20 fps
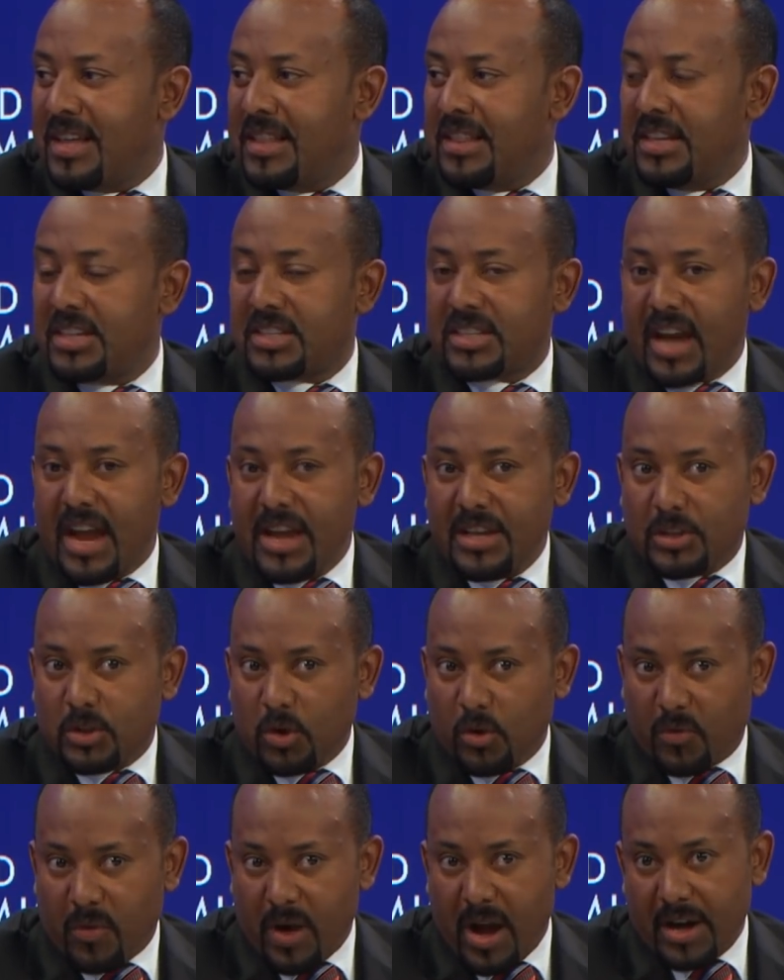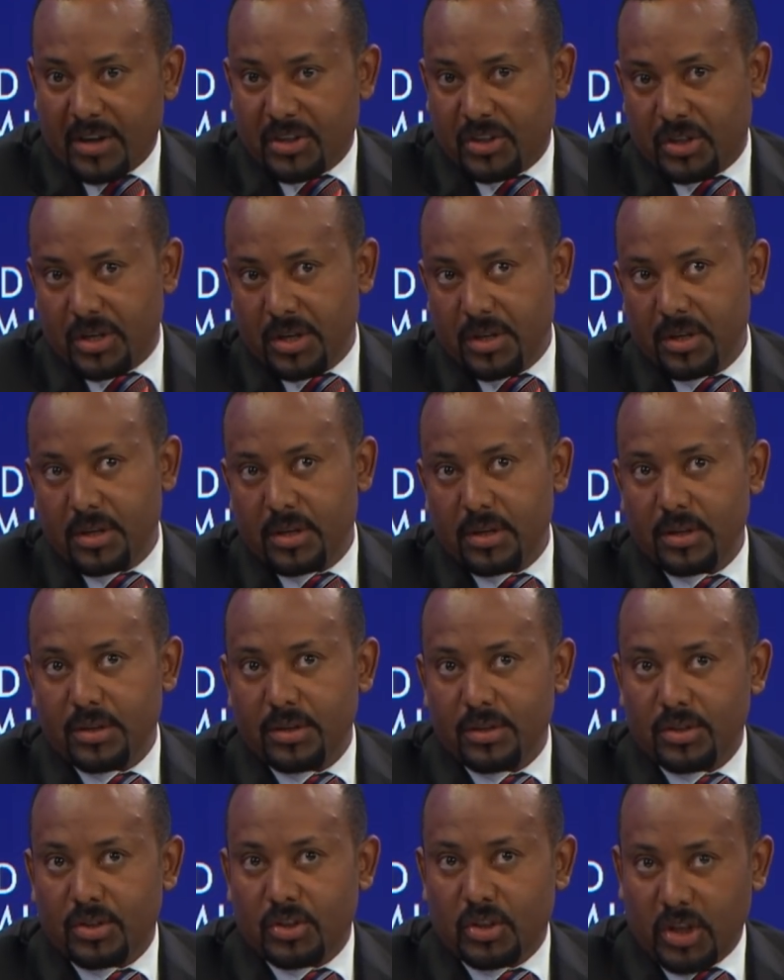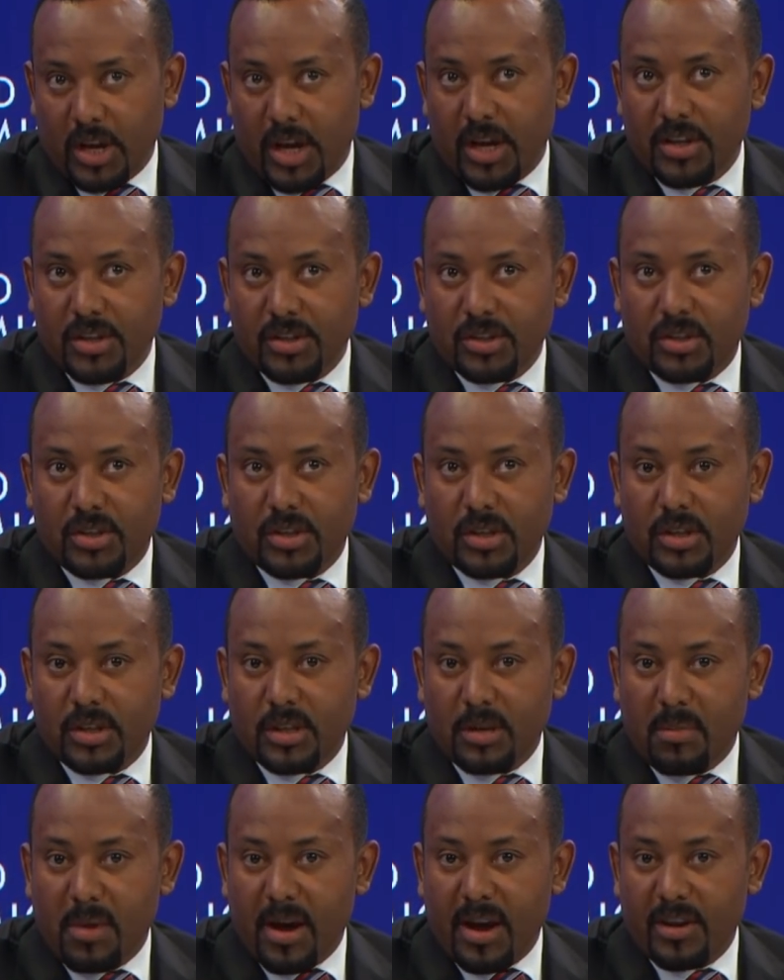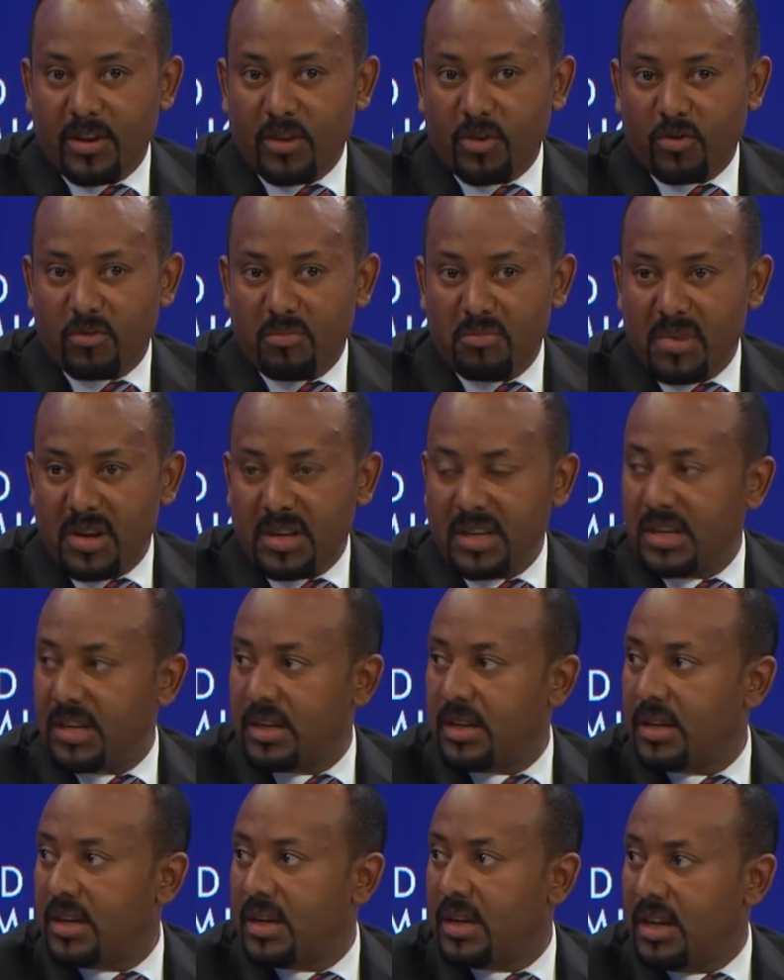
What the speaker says: These kinds of action change the mind of many